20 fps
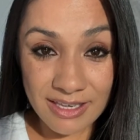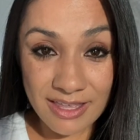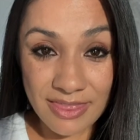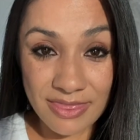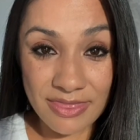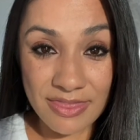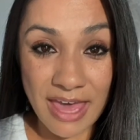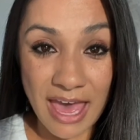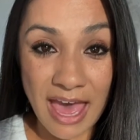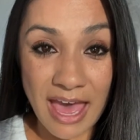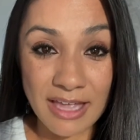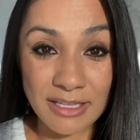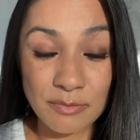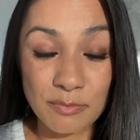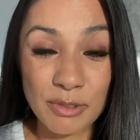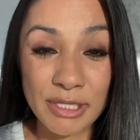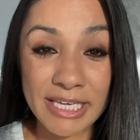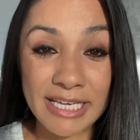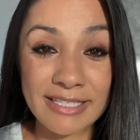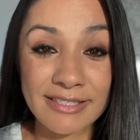that
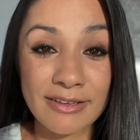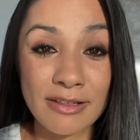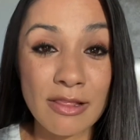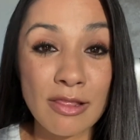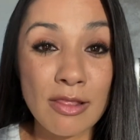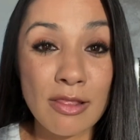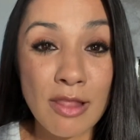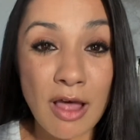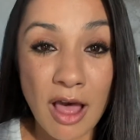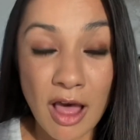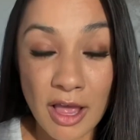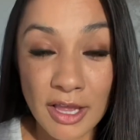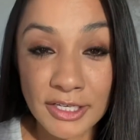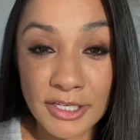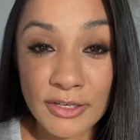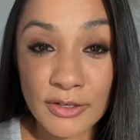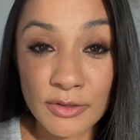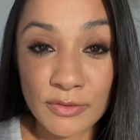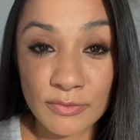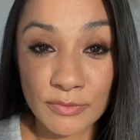plays a lot
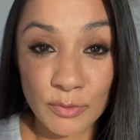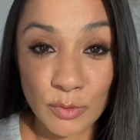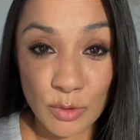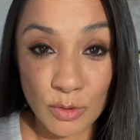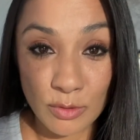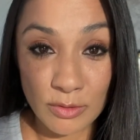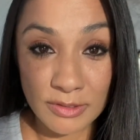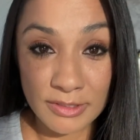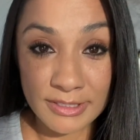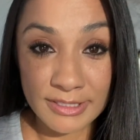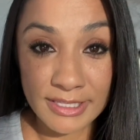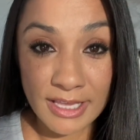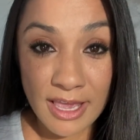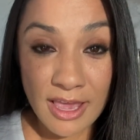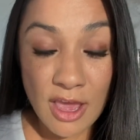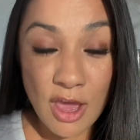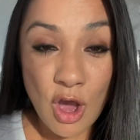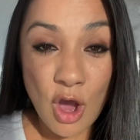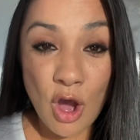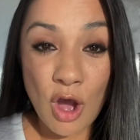of roles.
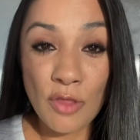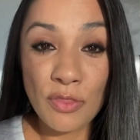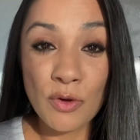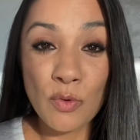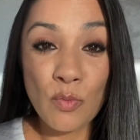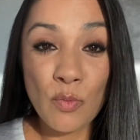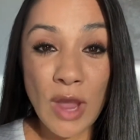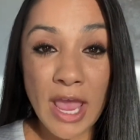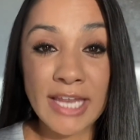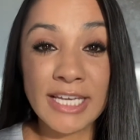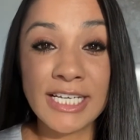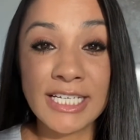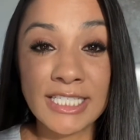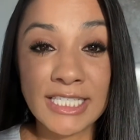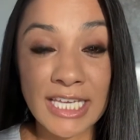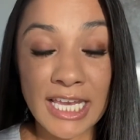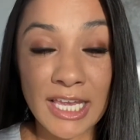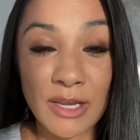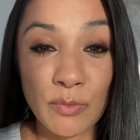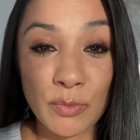On the wedding
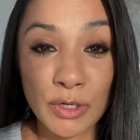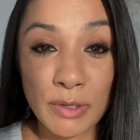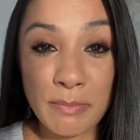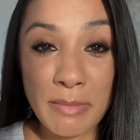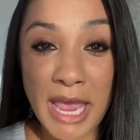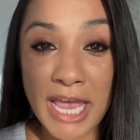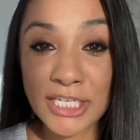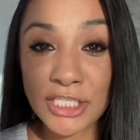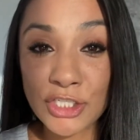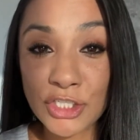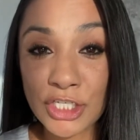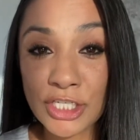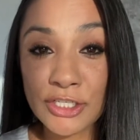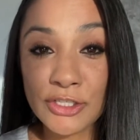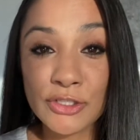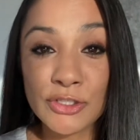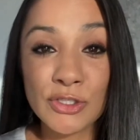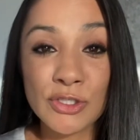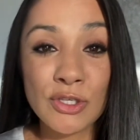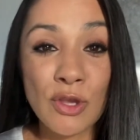day, we're managing
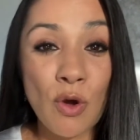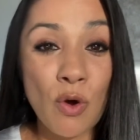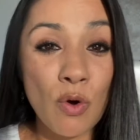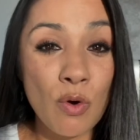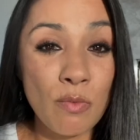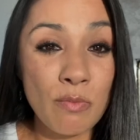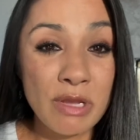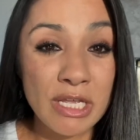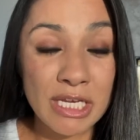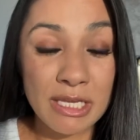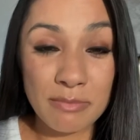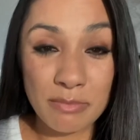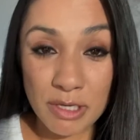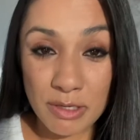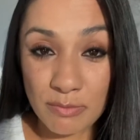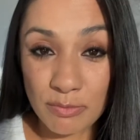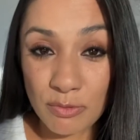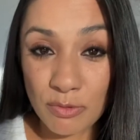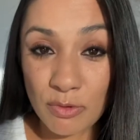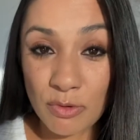so many
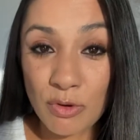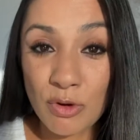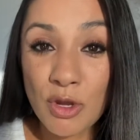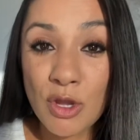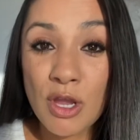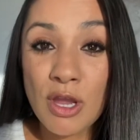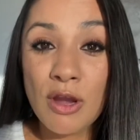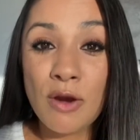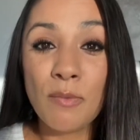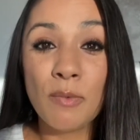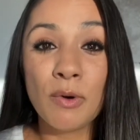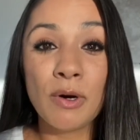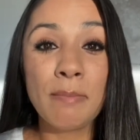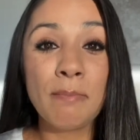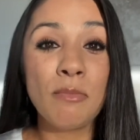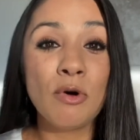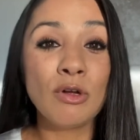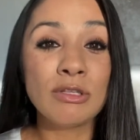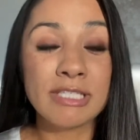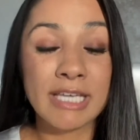people, we're
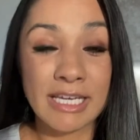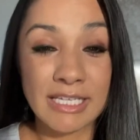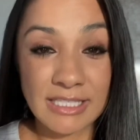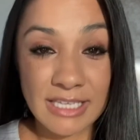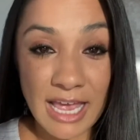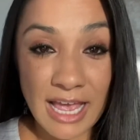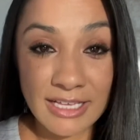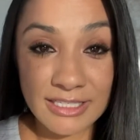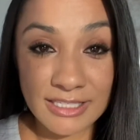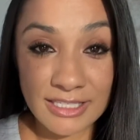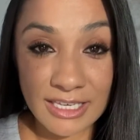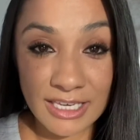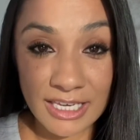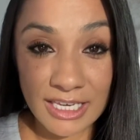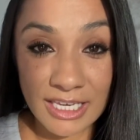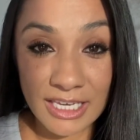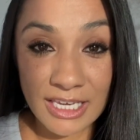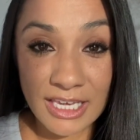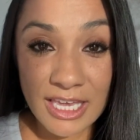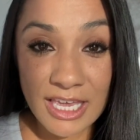
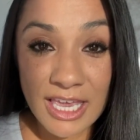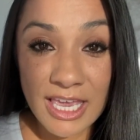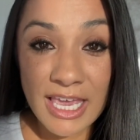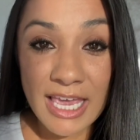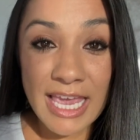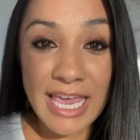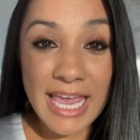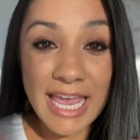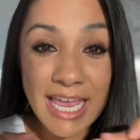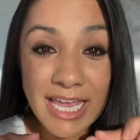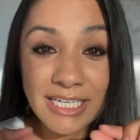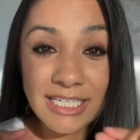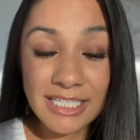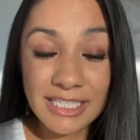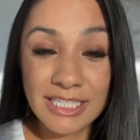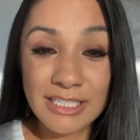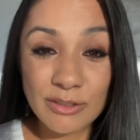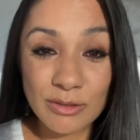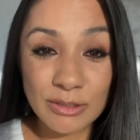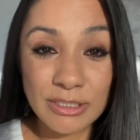multitasking. Any
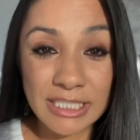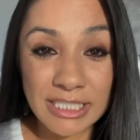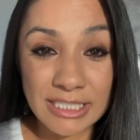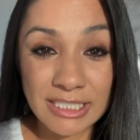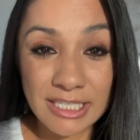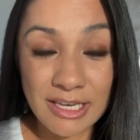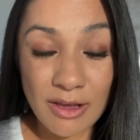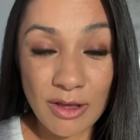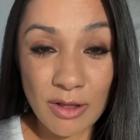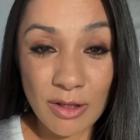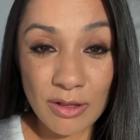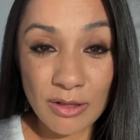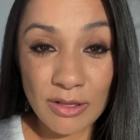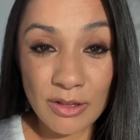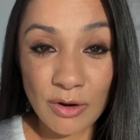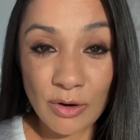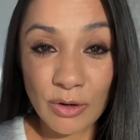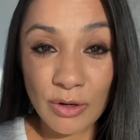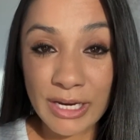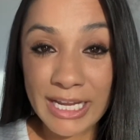little detail
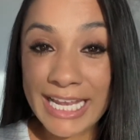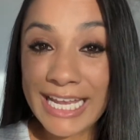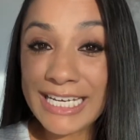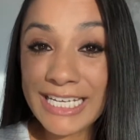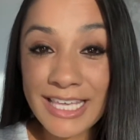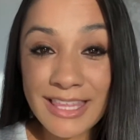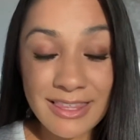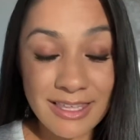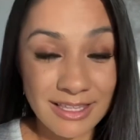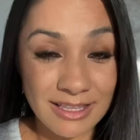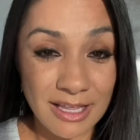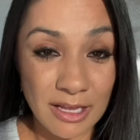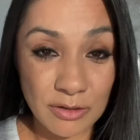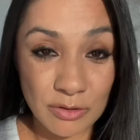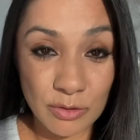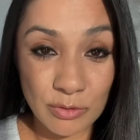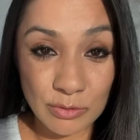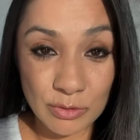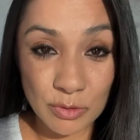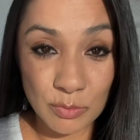or anything that
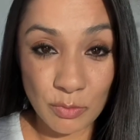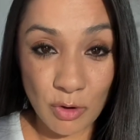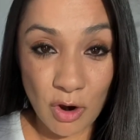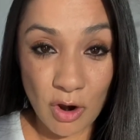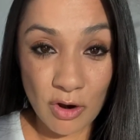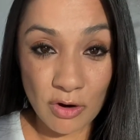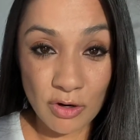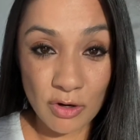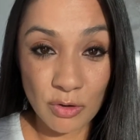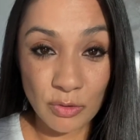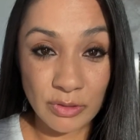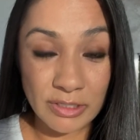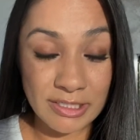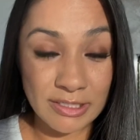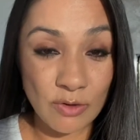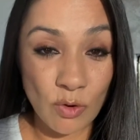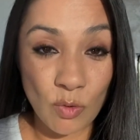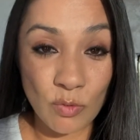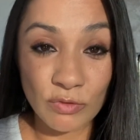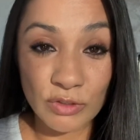goes wrong or is
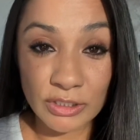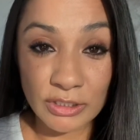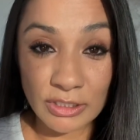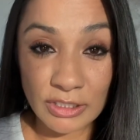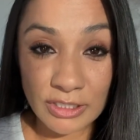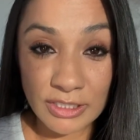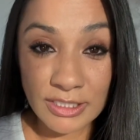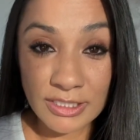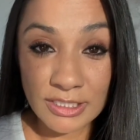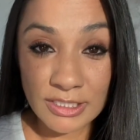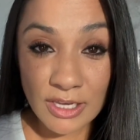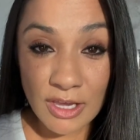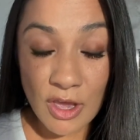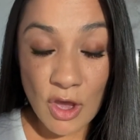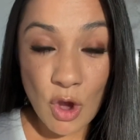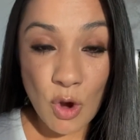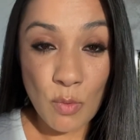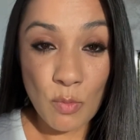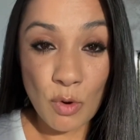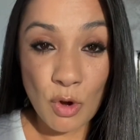overlooked
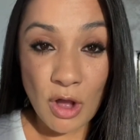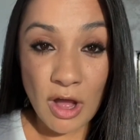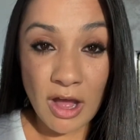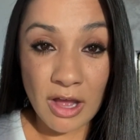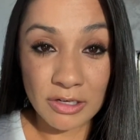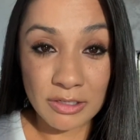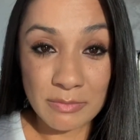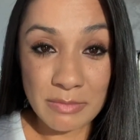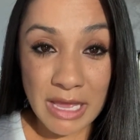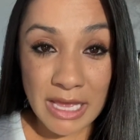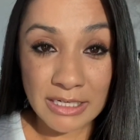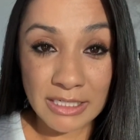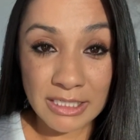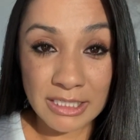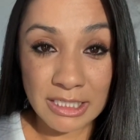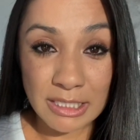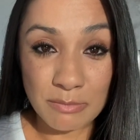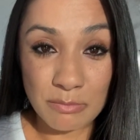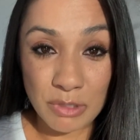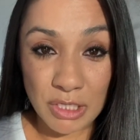will
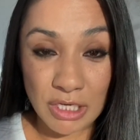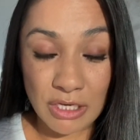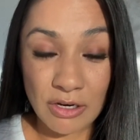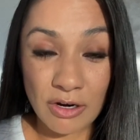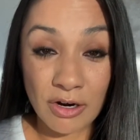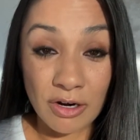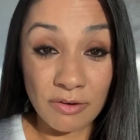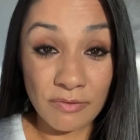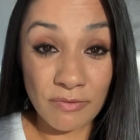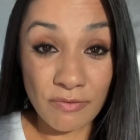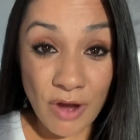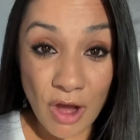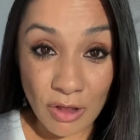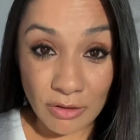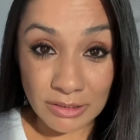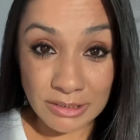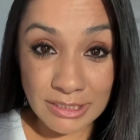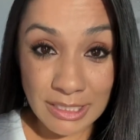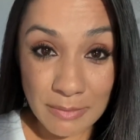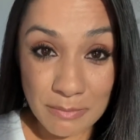automatically be our
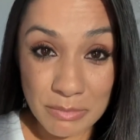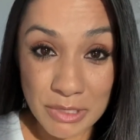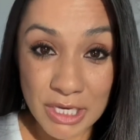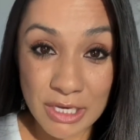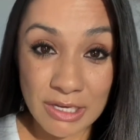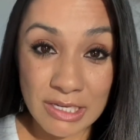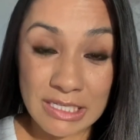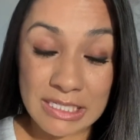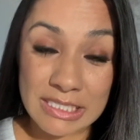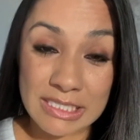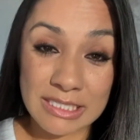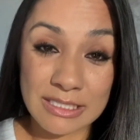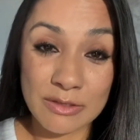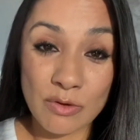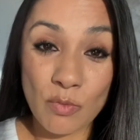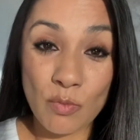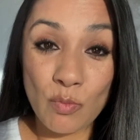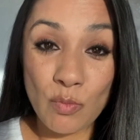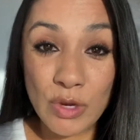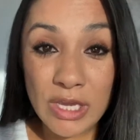fault because
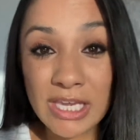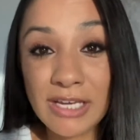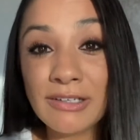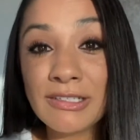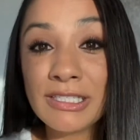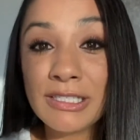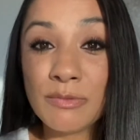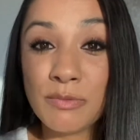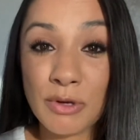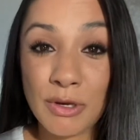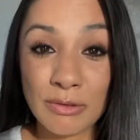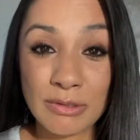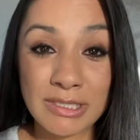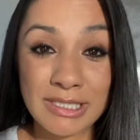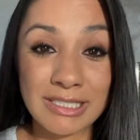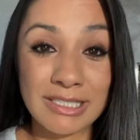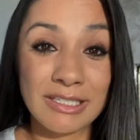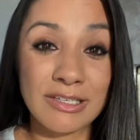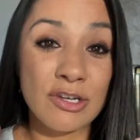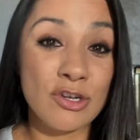we are supposed
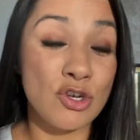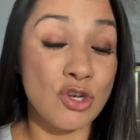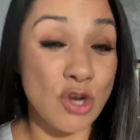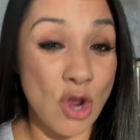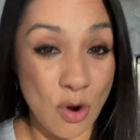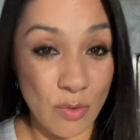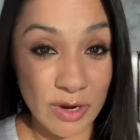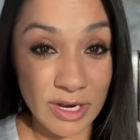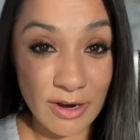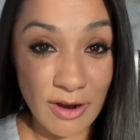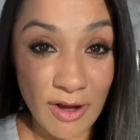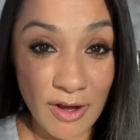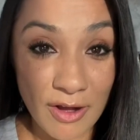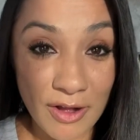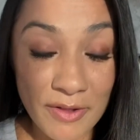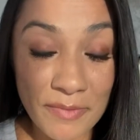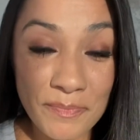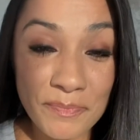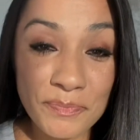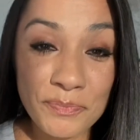to know it
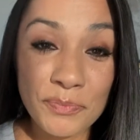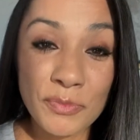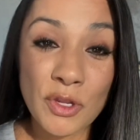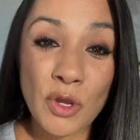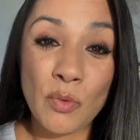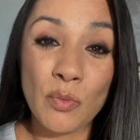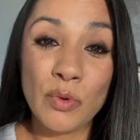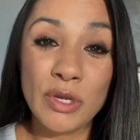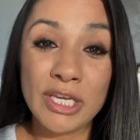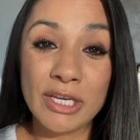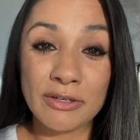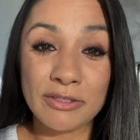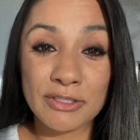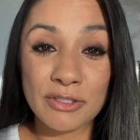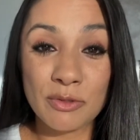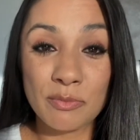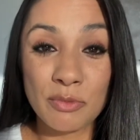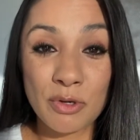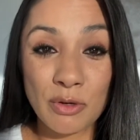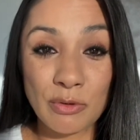all. We are
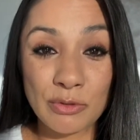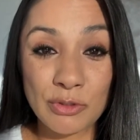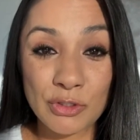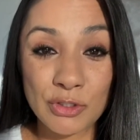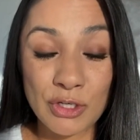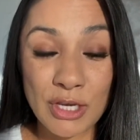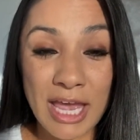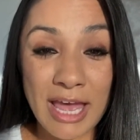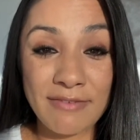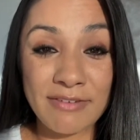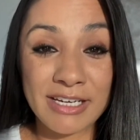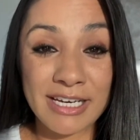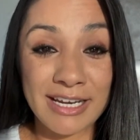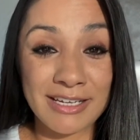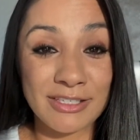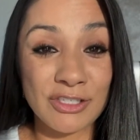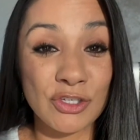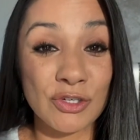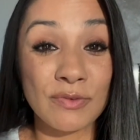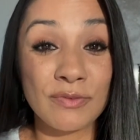supposed to have an
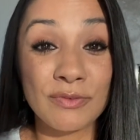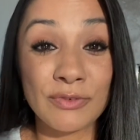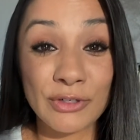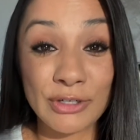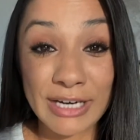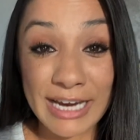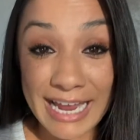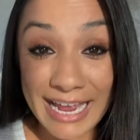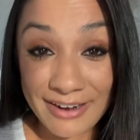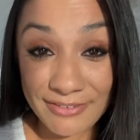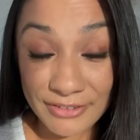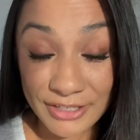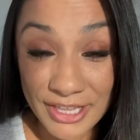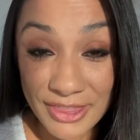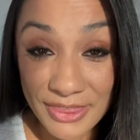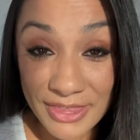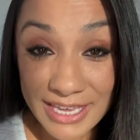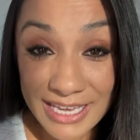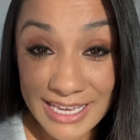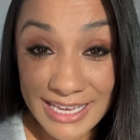answer for
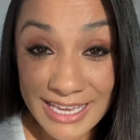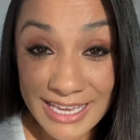everything